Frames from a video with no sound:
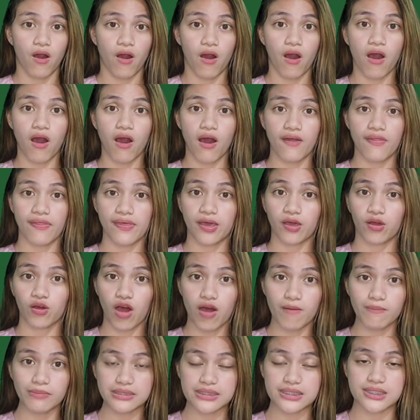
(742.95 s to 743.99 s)
on the
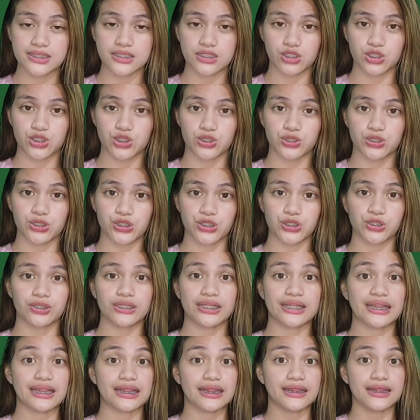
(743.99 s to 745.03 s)
comment section so
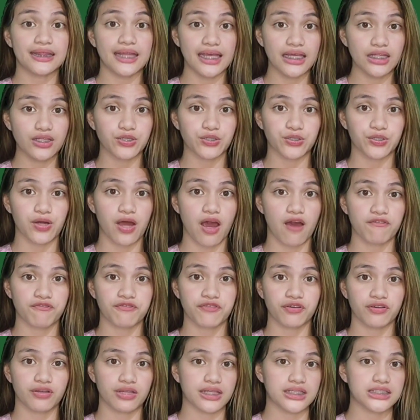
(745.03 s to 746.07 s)
that later
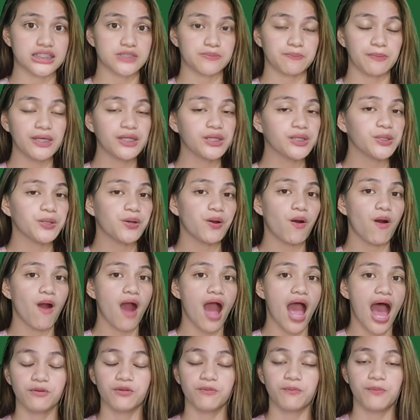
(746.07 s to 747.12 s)
after this video,
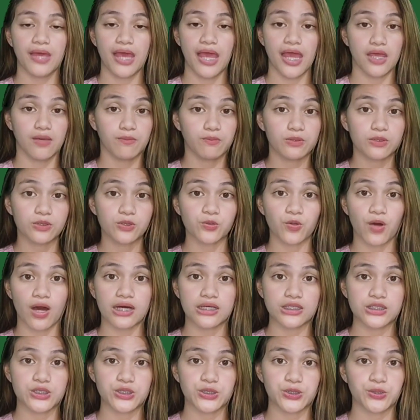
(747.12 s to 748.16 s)
I'll be able to
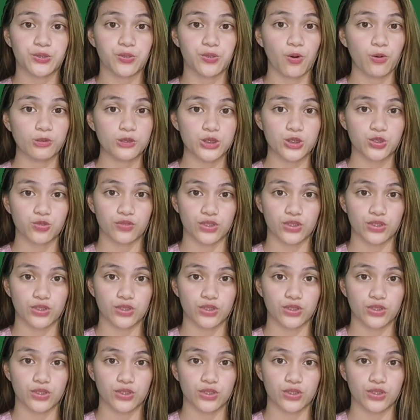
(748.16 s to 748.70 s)
answer those